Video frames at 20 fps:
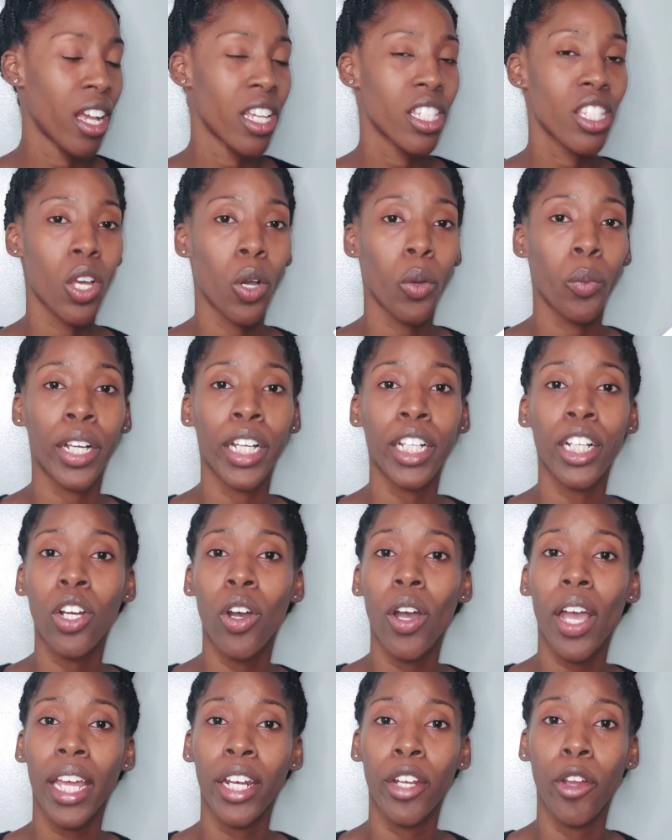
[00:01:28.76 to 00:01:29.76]
So we're gonna go
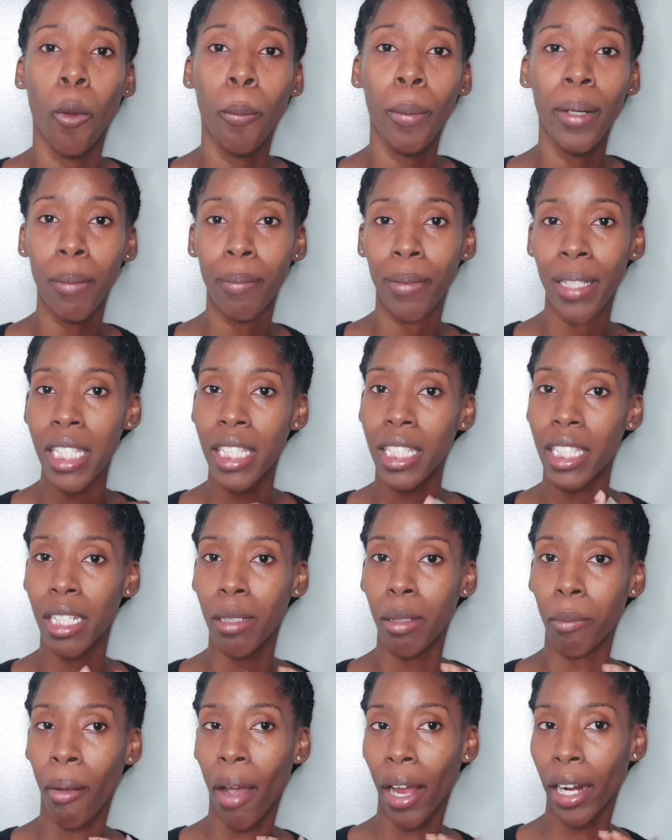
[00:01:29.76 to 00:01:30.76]
ahead and open up this
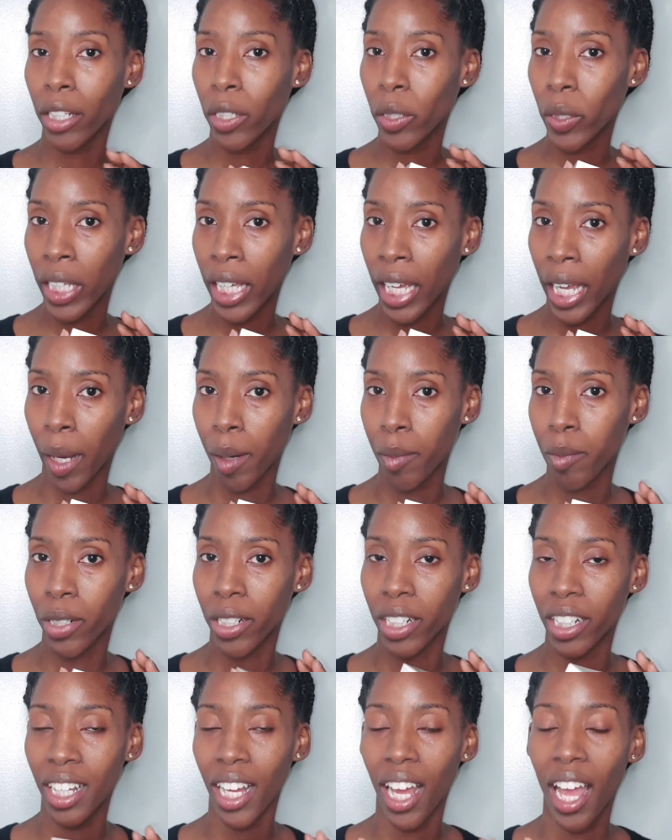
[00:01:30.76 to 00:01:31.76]
product on
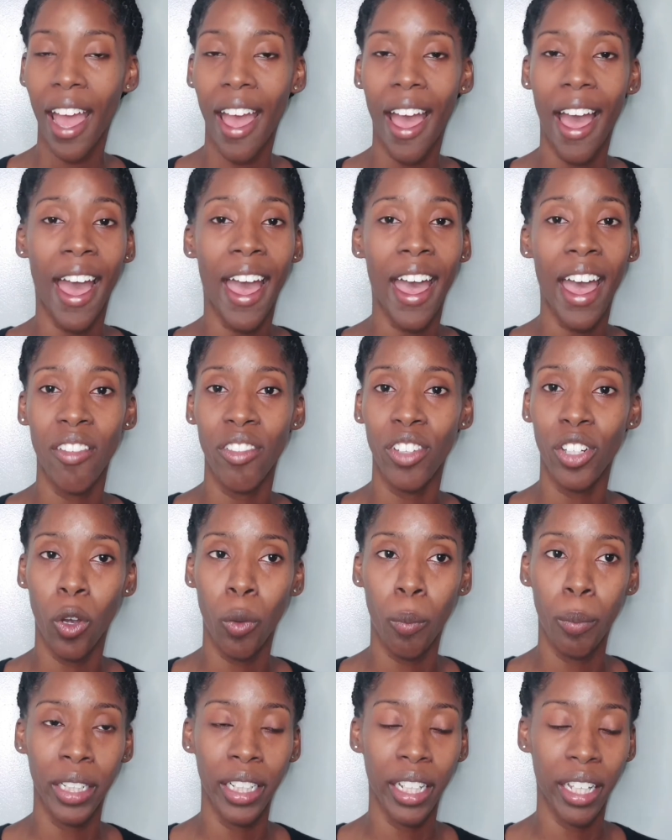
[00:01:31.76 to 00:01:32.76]
camera. I haven't
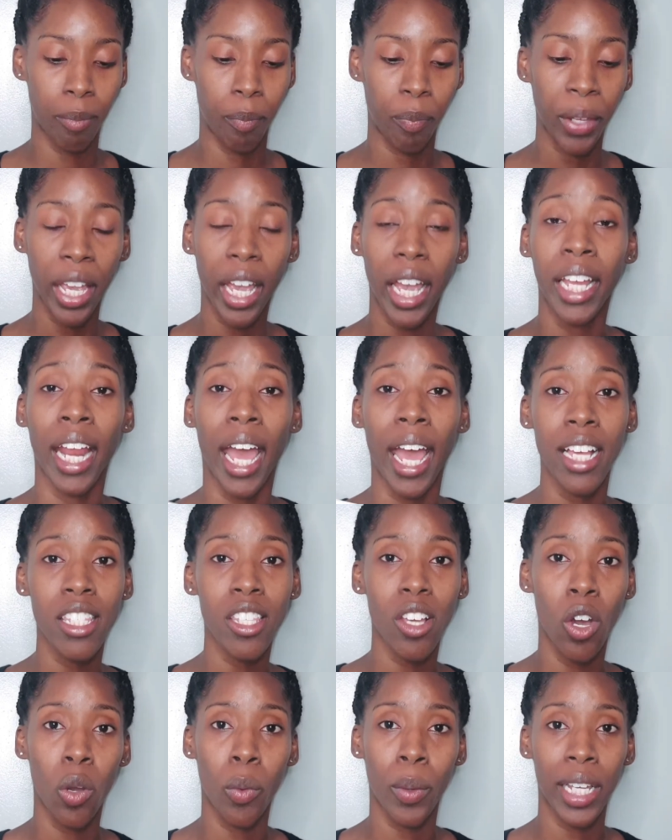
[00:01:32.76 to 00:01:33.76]
opened it, and as
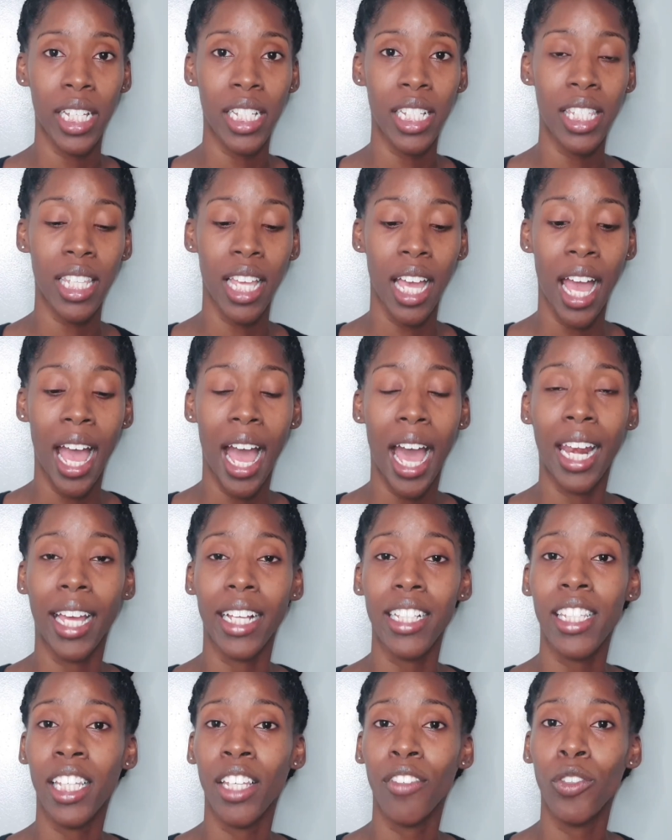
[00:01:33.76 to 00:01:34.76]
always, I
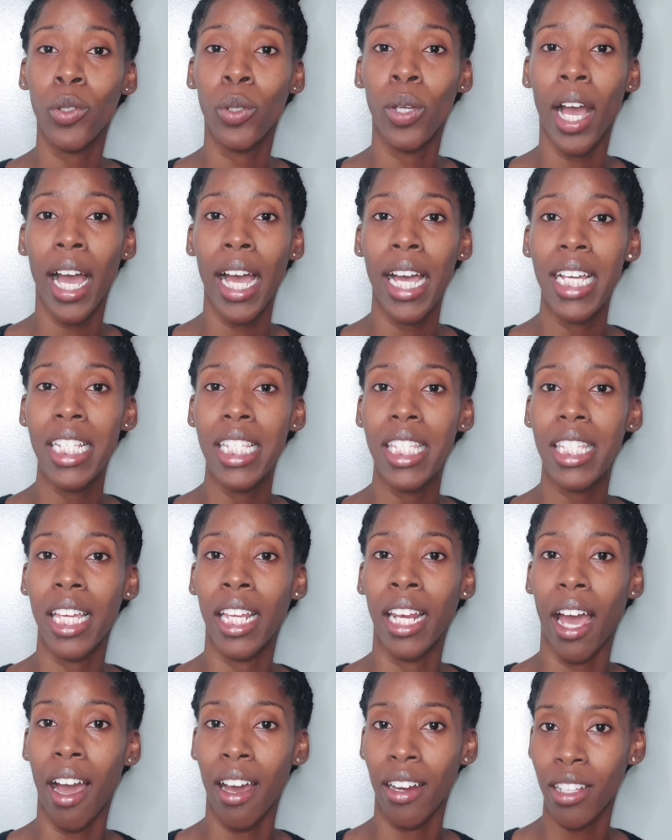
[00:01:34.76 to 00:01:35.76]
like to give you guys
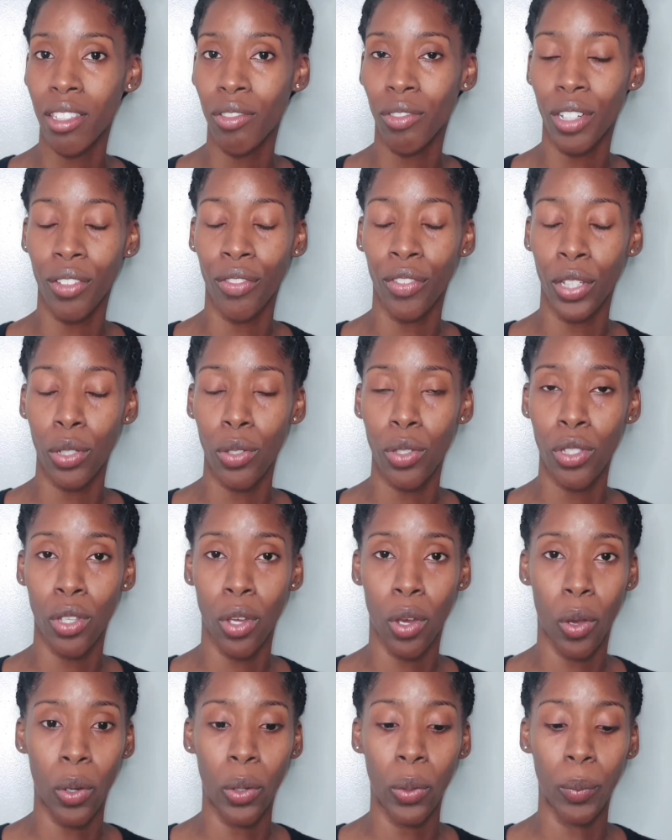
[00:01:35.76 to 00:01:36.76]
an honest review,
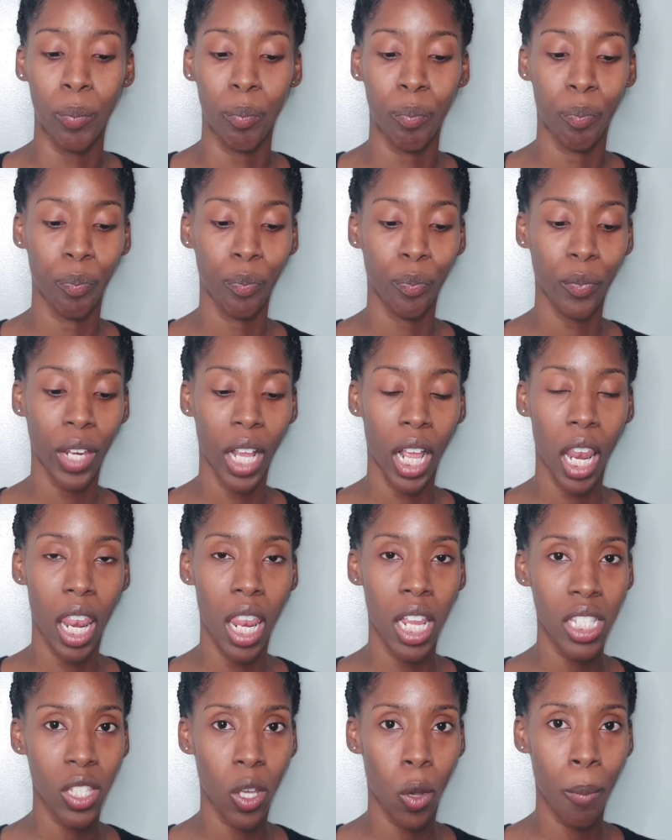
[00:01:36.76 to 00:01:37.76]
so
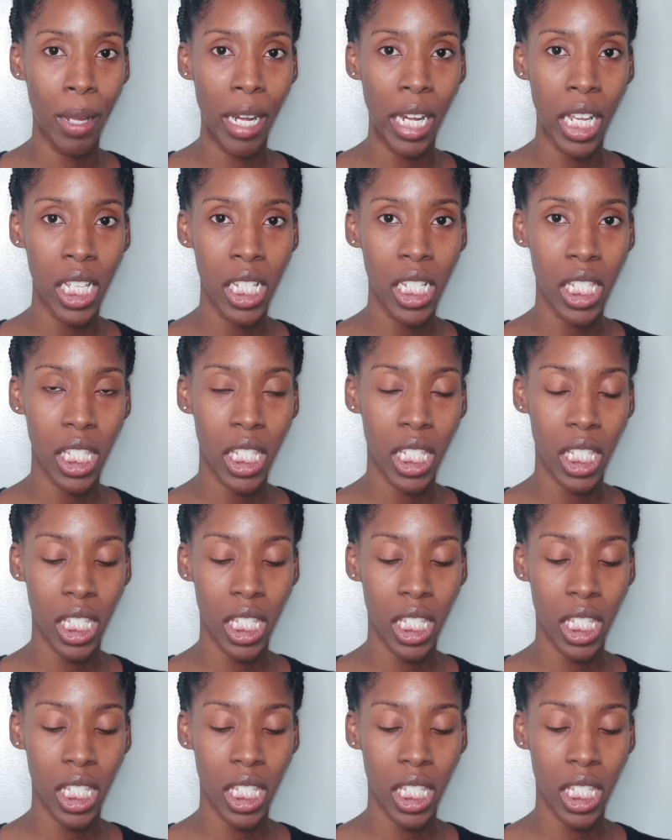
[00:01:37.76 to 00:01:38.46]
let's open this.